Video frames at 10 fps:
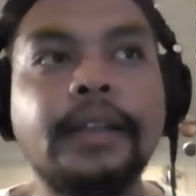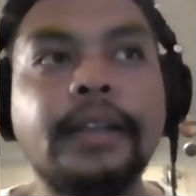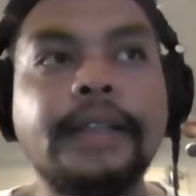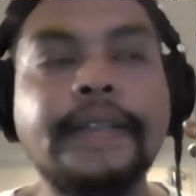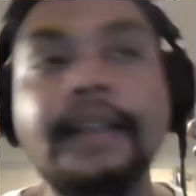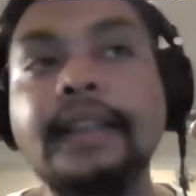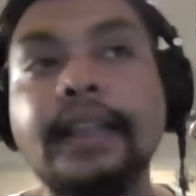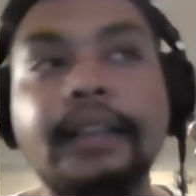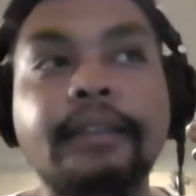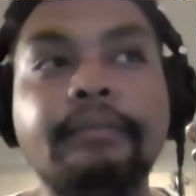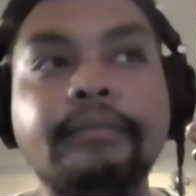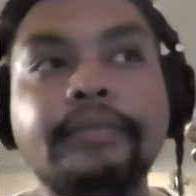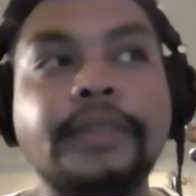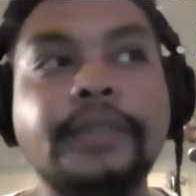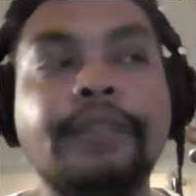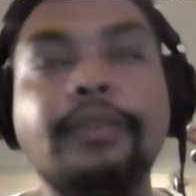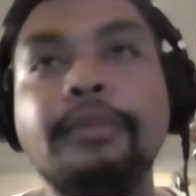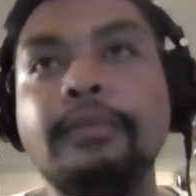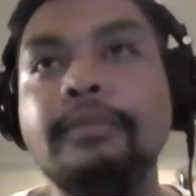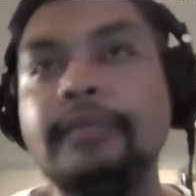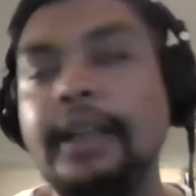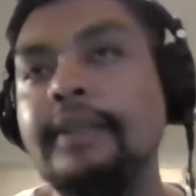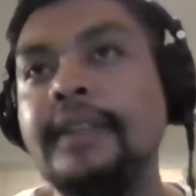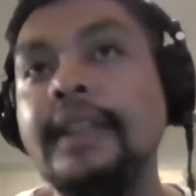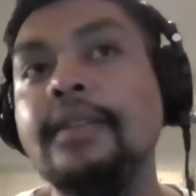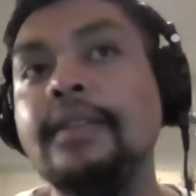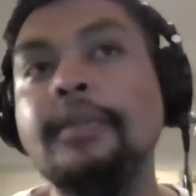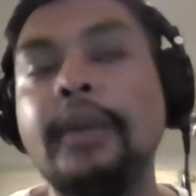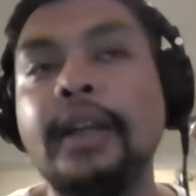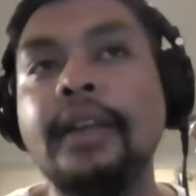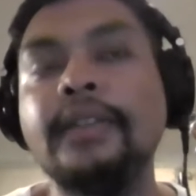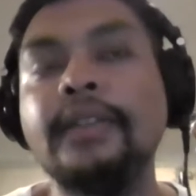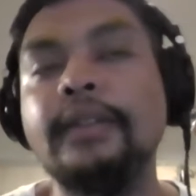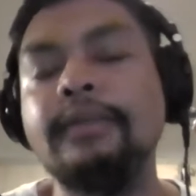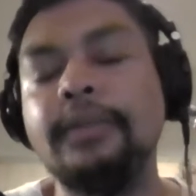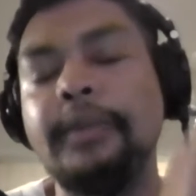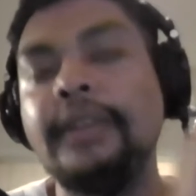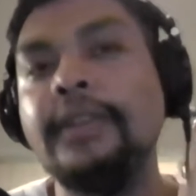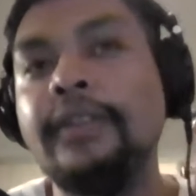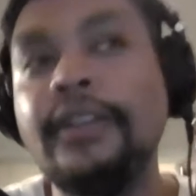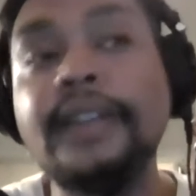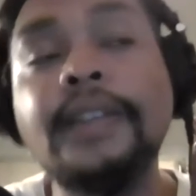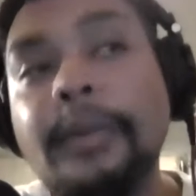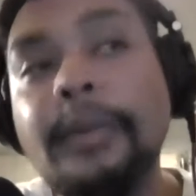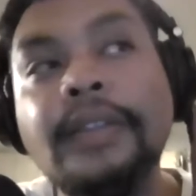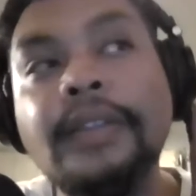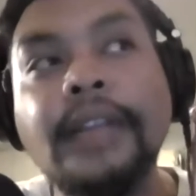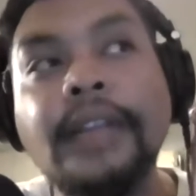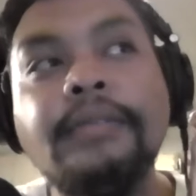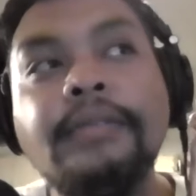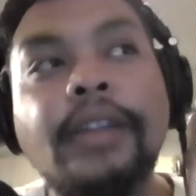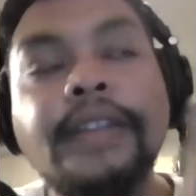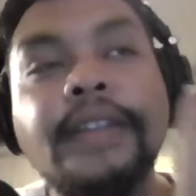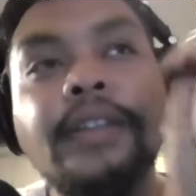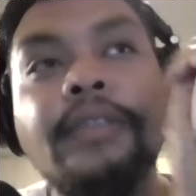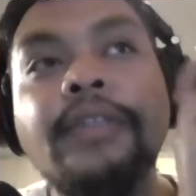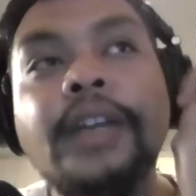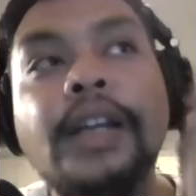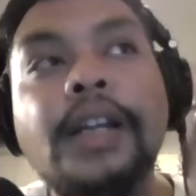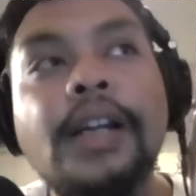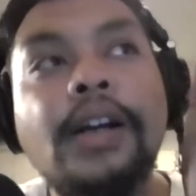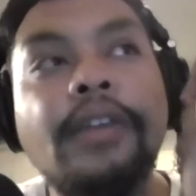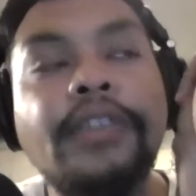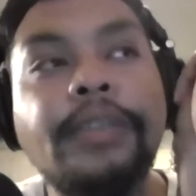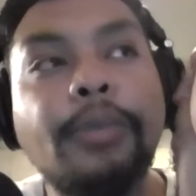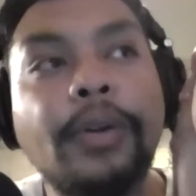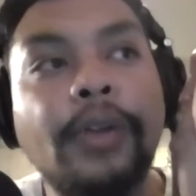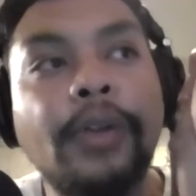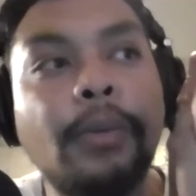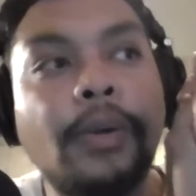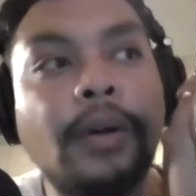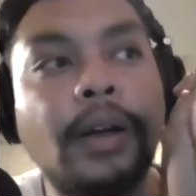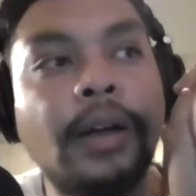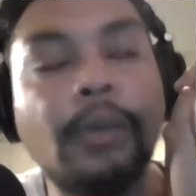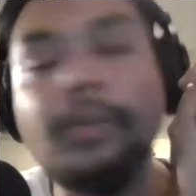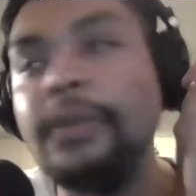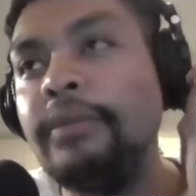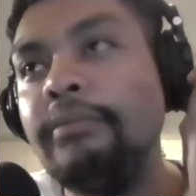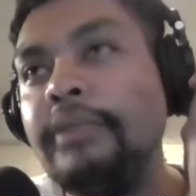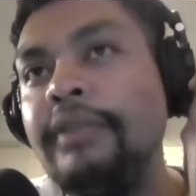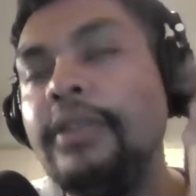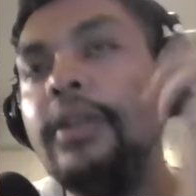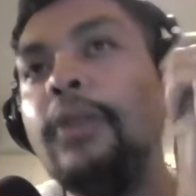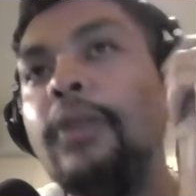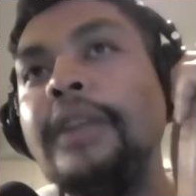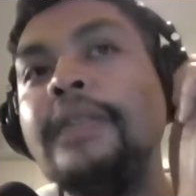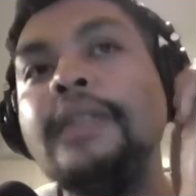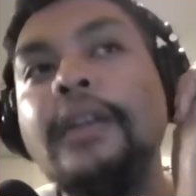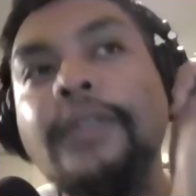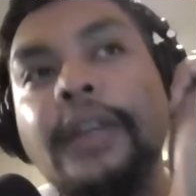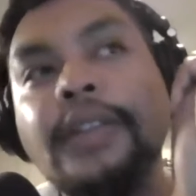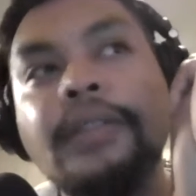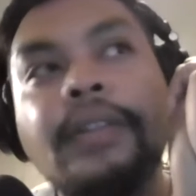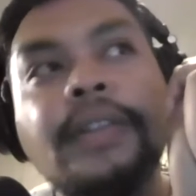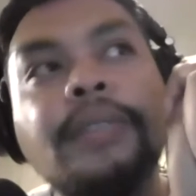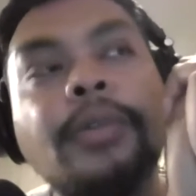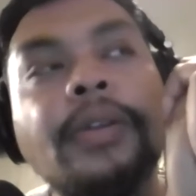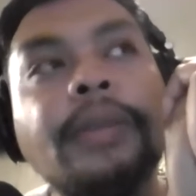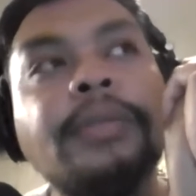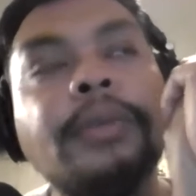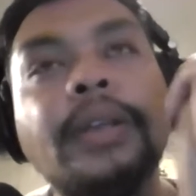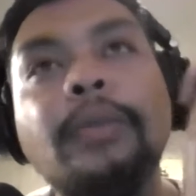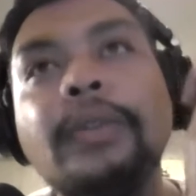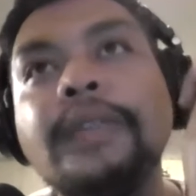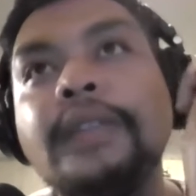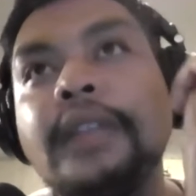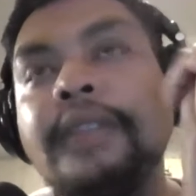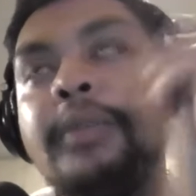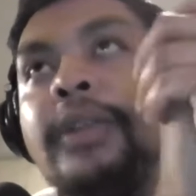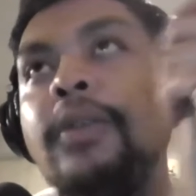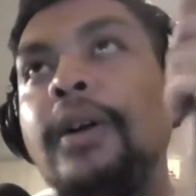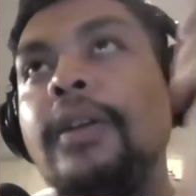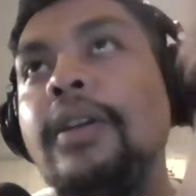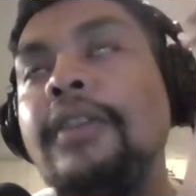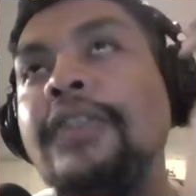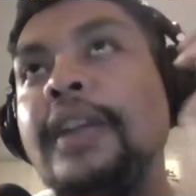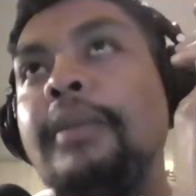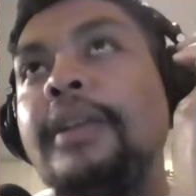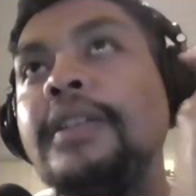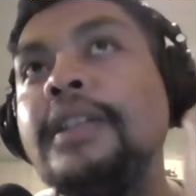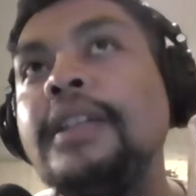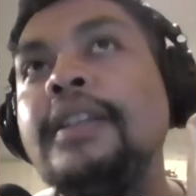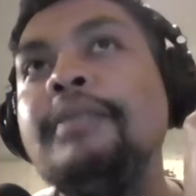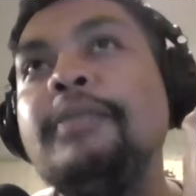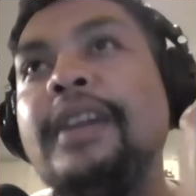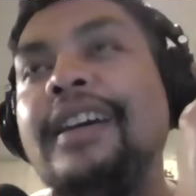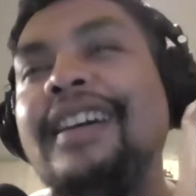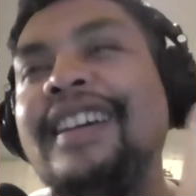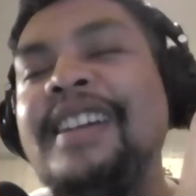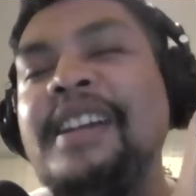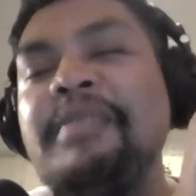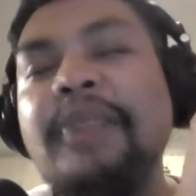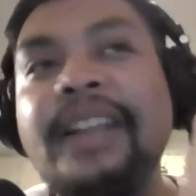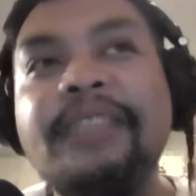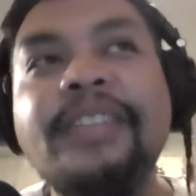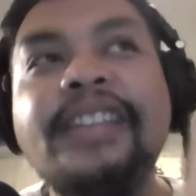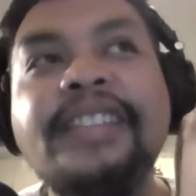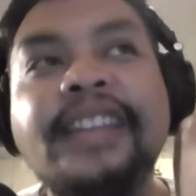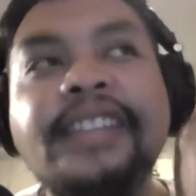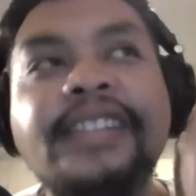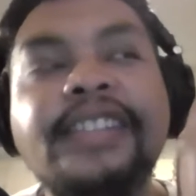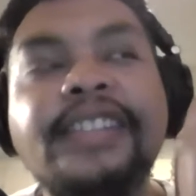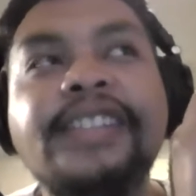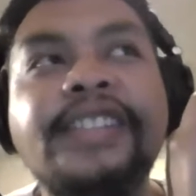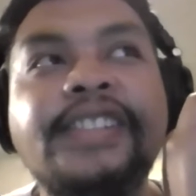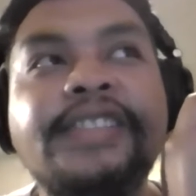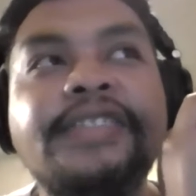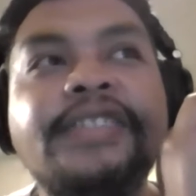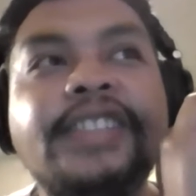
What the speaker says: syncing different, like syncing to my server and etc. I mean, I didn't write any of this program, or I wouldn't even know where to start to actually write these programs. But I spent quite a lot of time actually playing with this idea of